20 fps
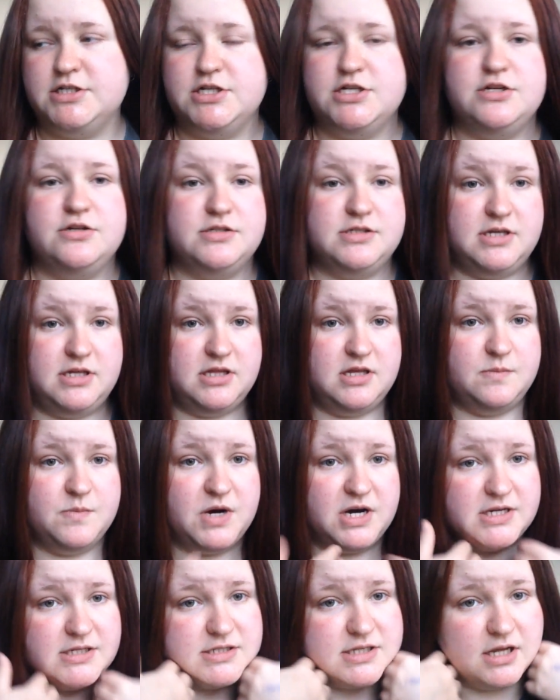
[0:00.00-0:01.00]
into using the
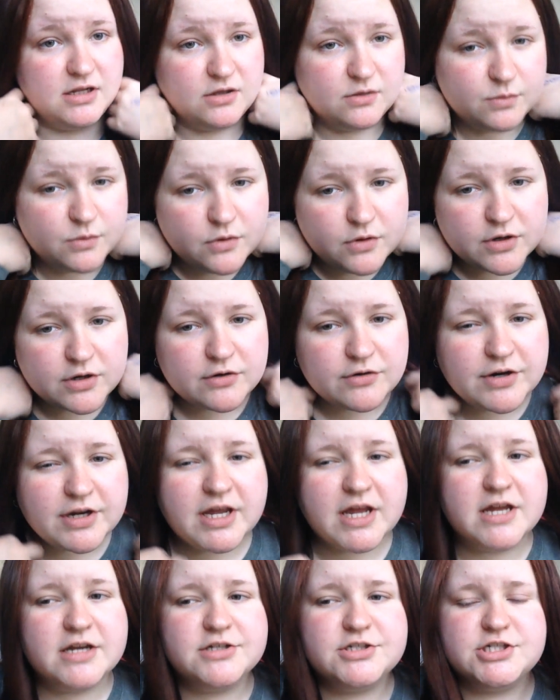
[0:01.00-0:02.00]
micellar water
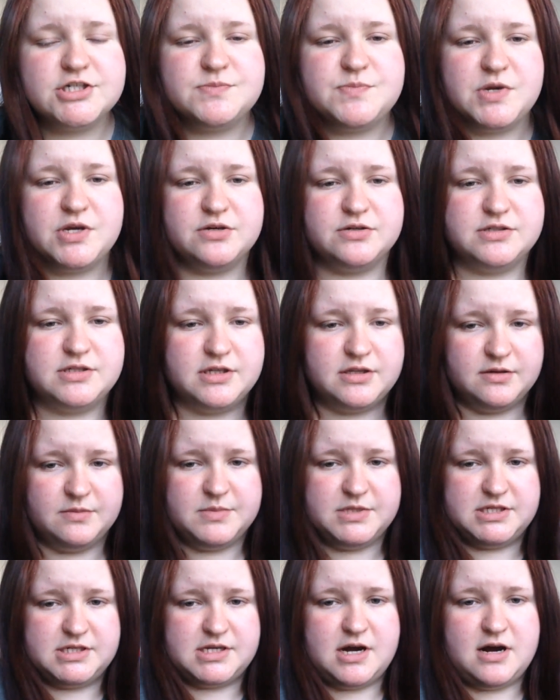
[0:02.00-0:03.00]
again just because of the
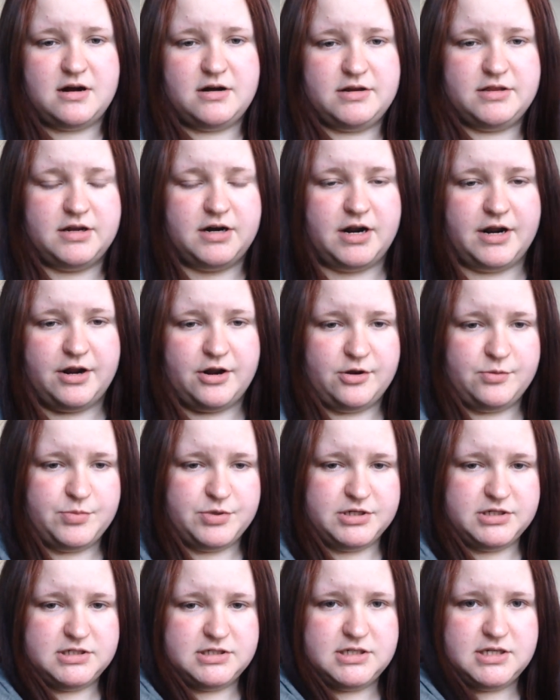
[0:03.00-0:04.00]
mascara that I
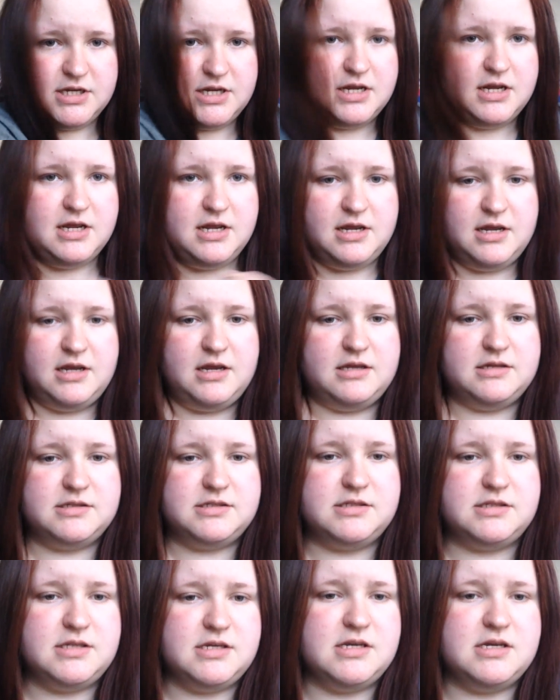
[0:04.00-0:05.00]
opened.
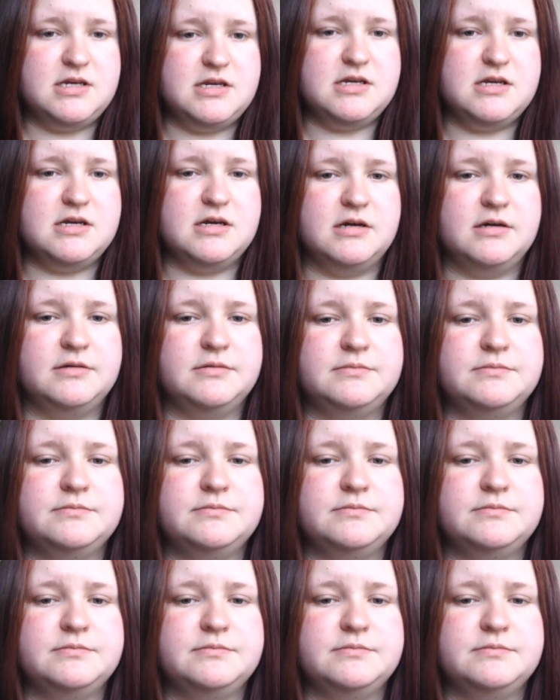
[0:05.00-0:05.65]
It's the